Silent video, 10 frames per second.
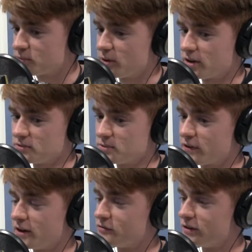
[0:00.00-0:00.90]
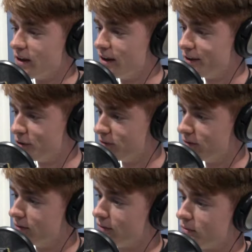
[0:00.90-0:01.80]
World Cups we've kind of relied
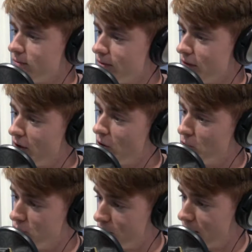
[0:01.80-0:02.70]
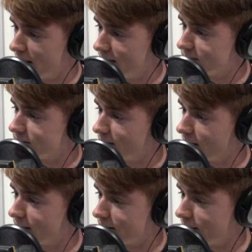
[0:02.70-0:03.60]
on the older players
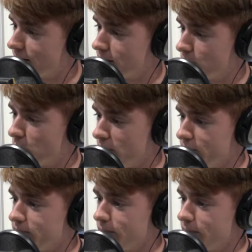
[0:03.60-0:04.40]
to we've